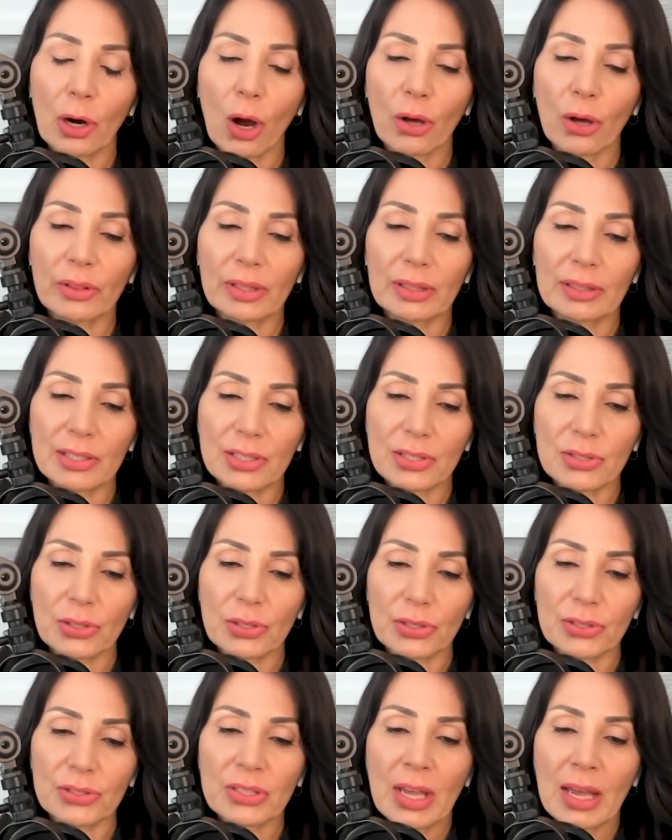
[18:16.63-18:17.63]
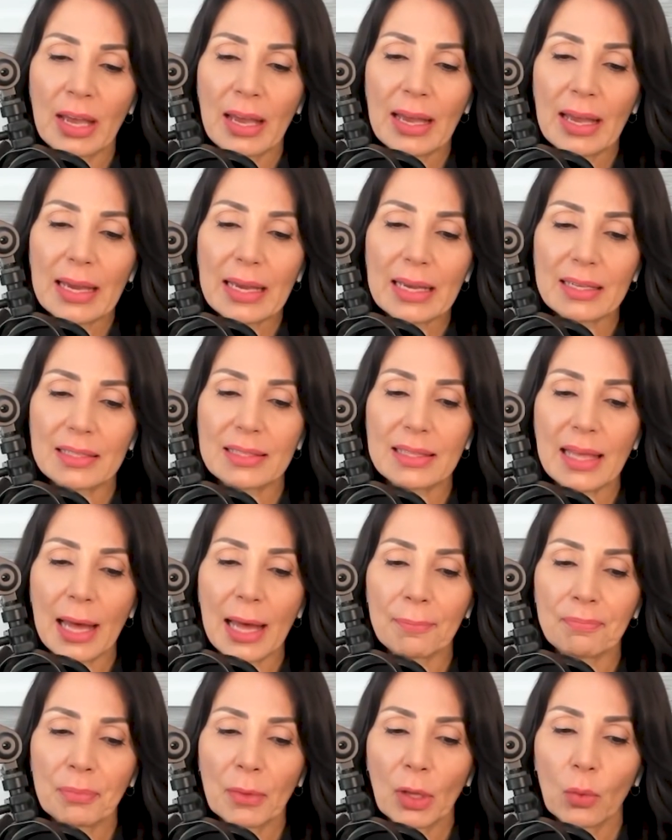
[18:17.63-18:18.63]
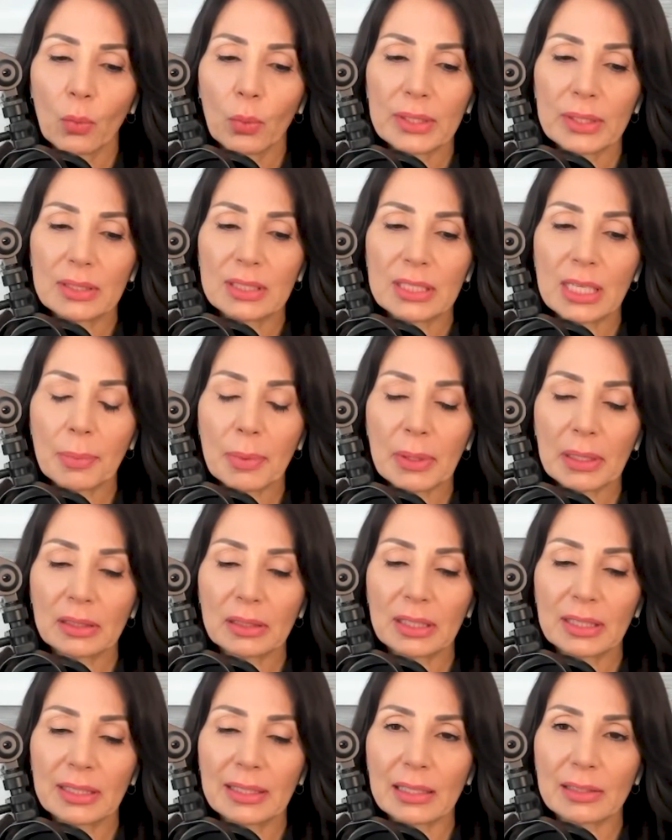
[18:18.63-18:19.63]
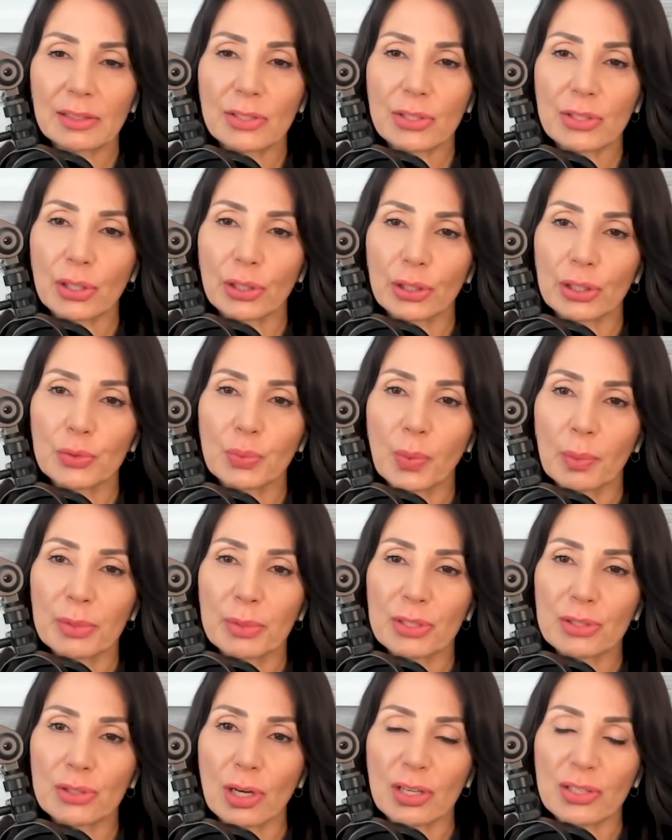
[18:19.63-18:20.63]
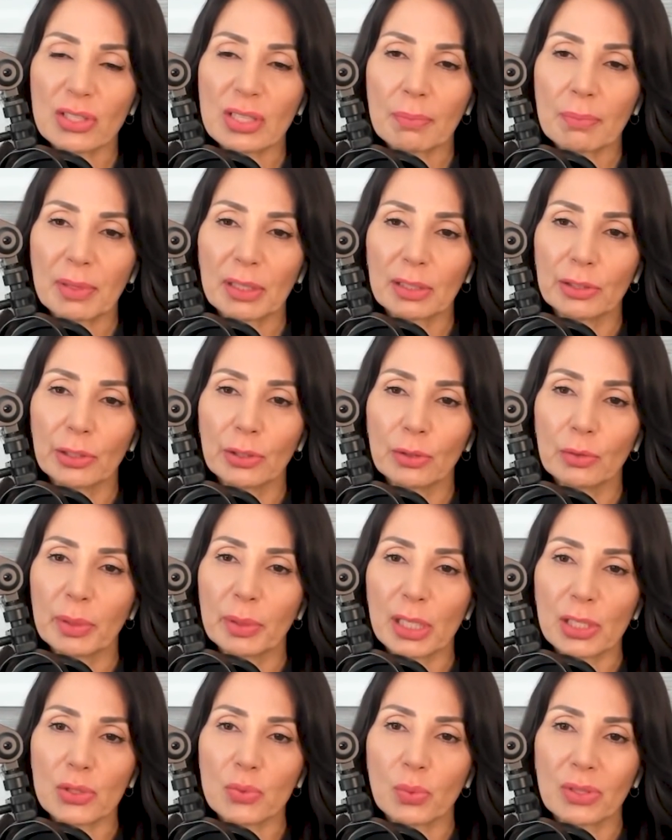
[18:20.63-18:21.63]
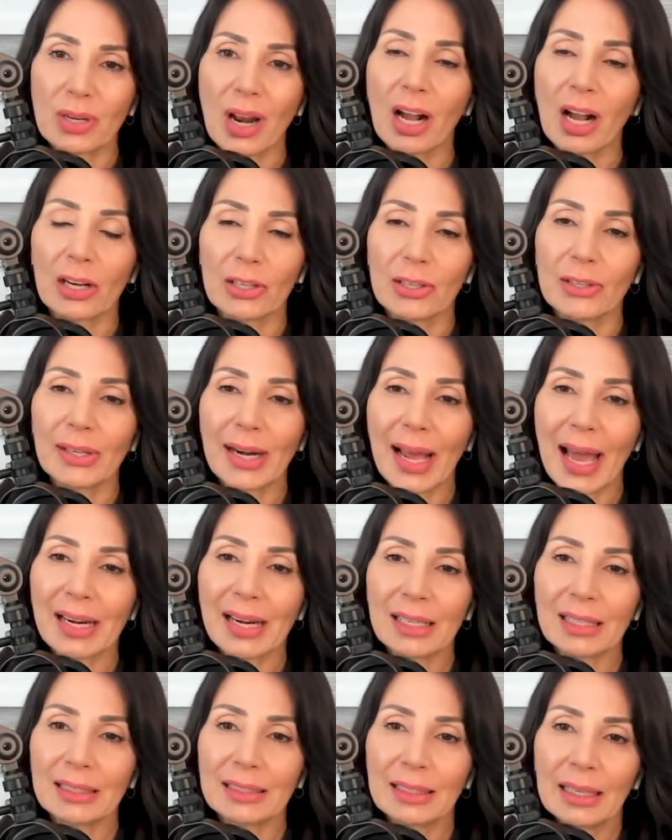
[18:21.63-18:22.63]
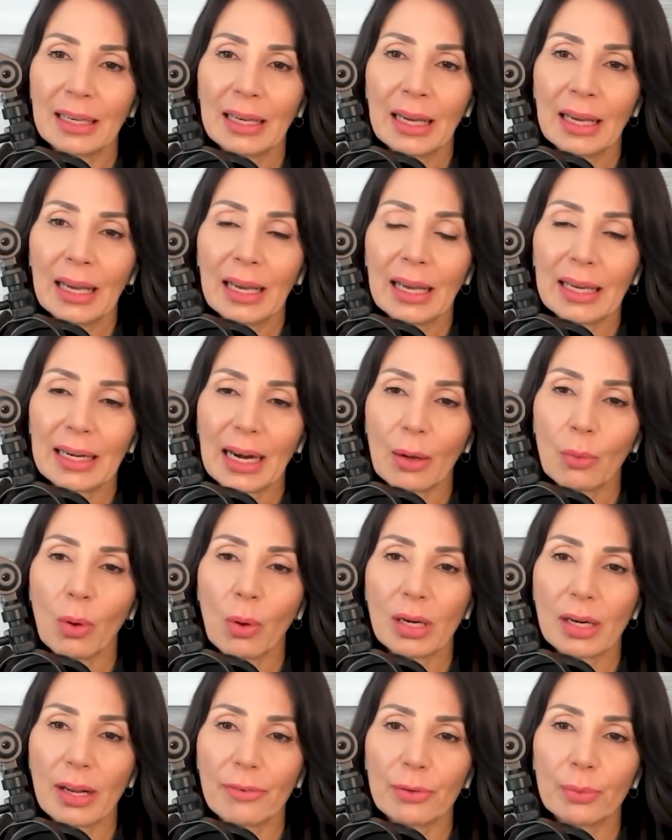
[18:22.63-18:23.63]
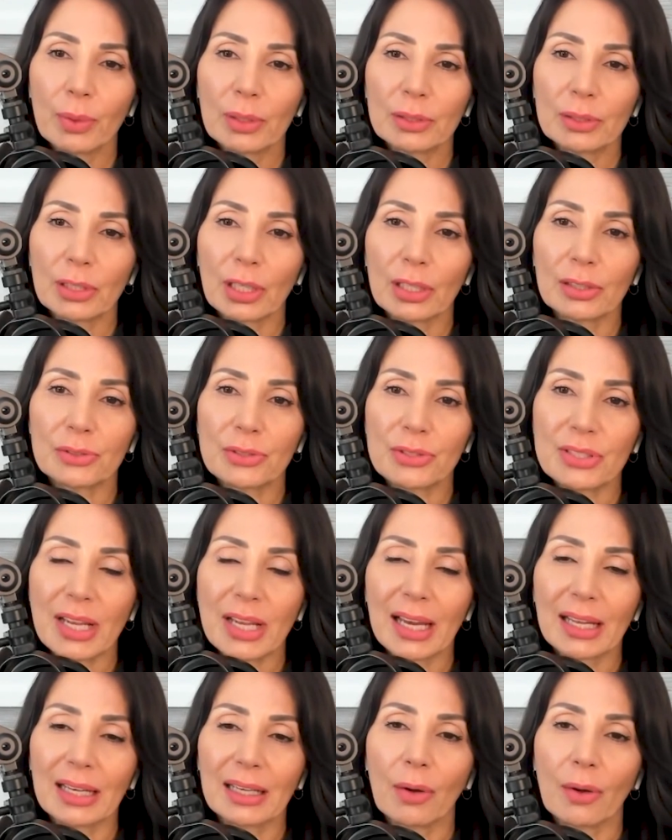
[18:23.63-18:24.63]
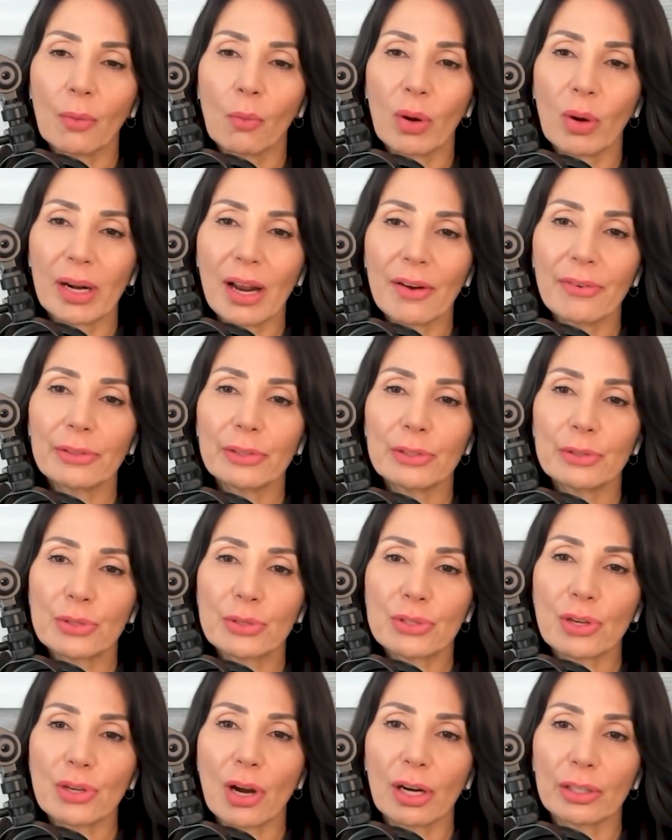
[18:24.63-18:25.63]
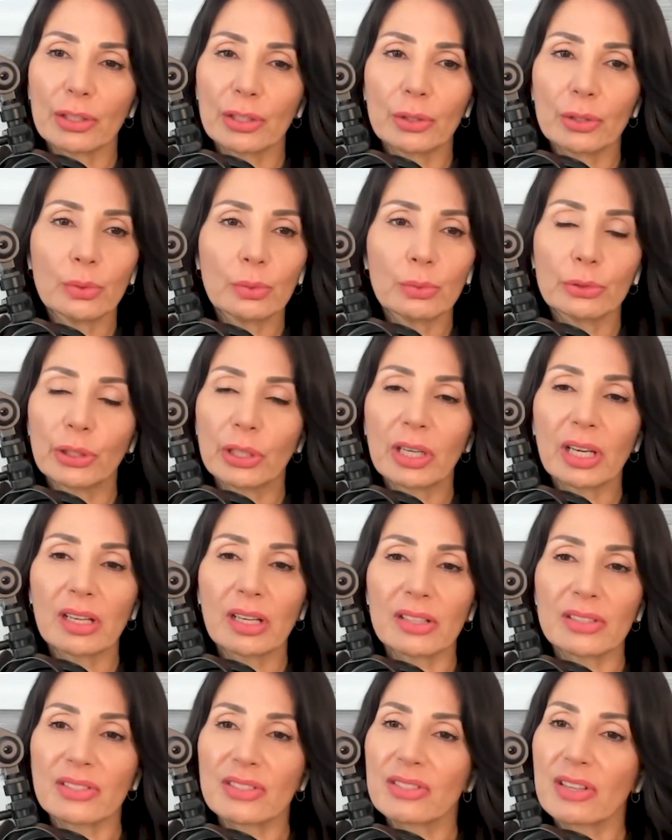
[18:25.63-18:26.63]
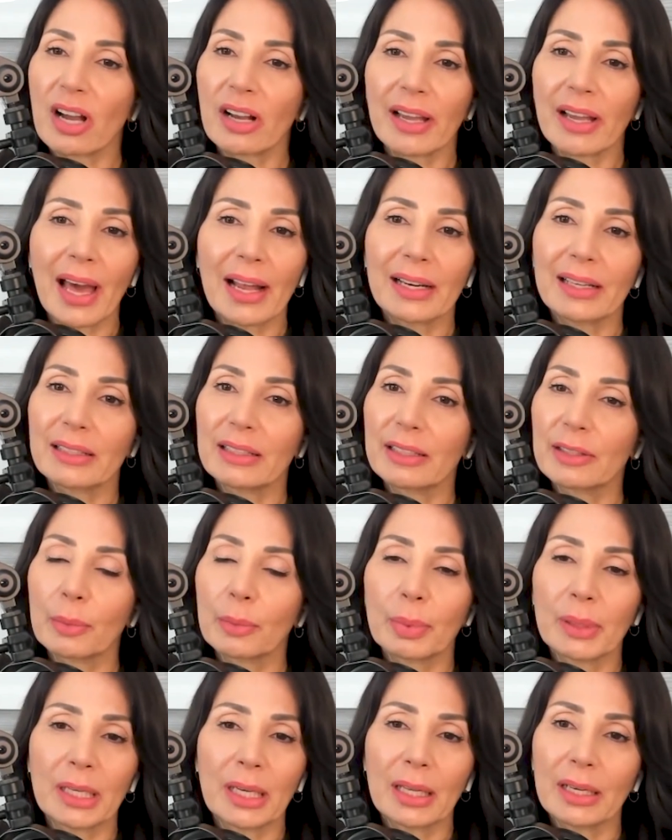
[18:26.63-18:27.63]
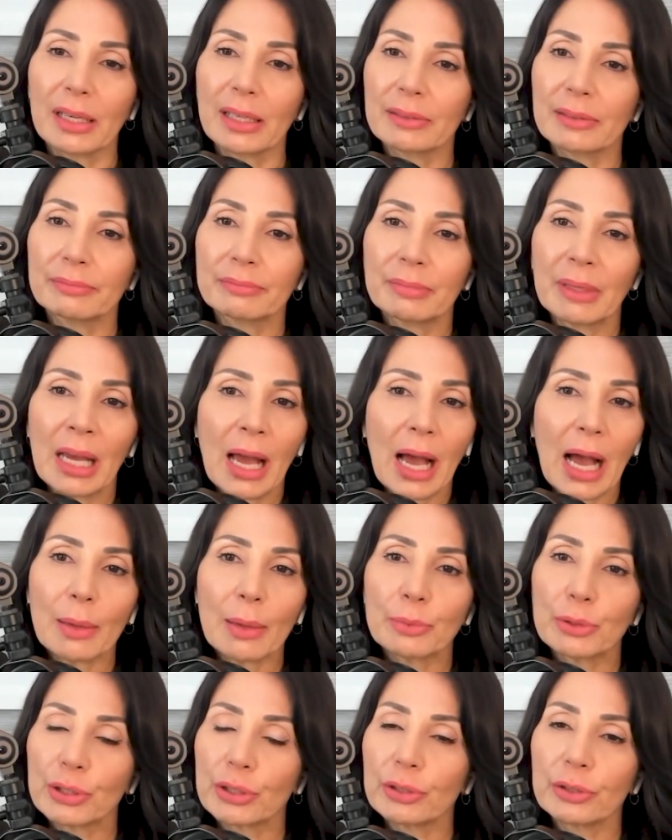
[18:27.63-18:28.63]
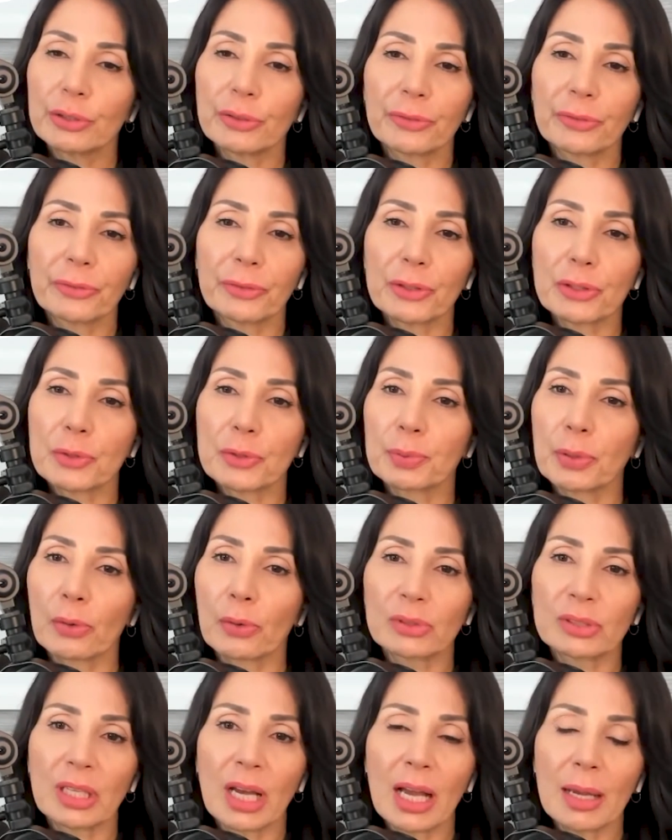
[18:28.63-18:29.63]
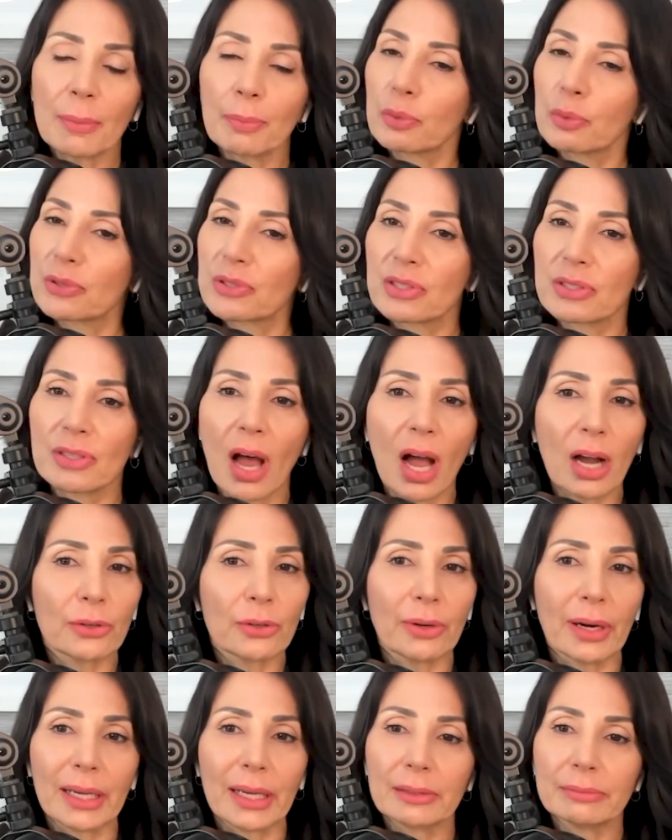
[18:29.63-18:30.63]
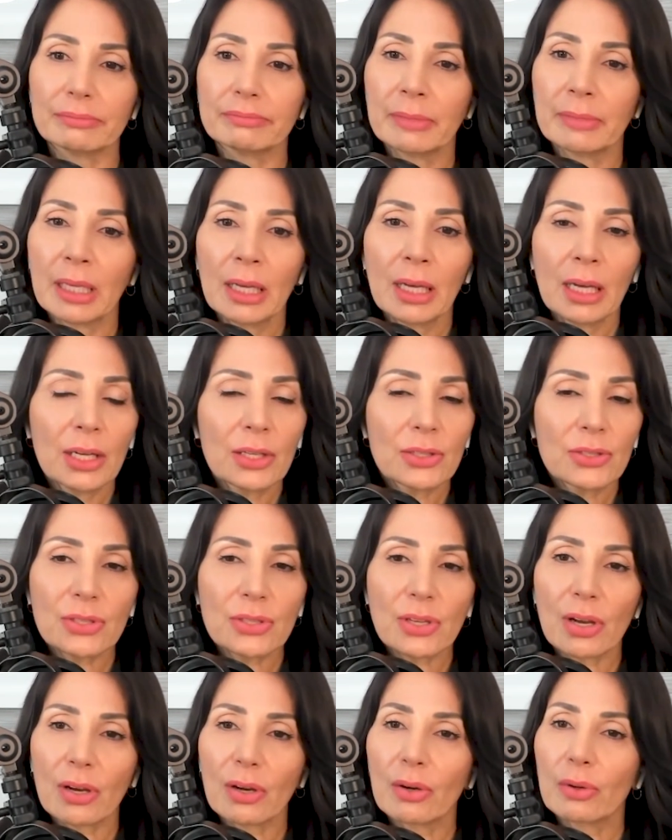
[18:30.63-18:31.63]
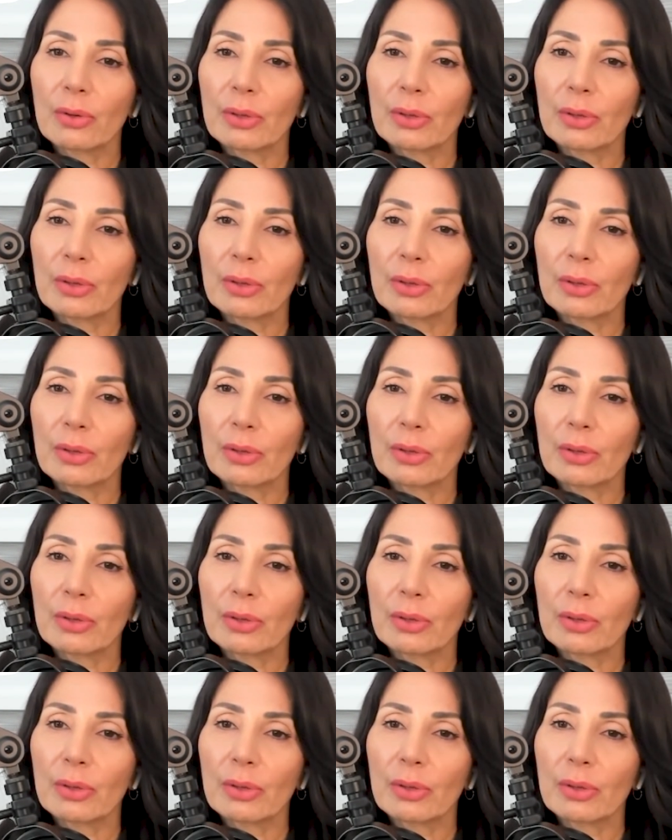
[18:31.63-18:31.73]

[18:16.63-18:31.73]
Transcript: all the listeners is that we typically get discouraged when we start something new because we're not good at it. And I want everyone to understand whatever you start new, you're going to suck at it in the beginning. I'm sure your first prototype was not great. So,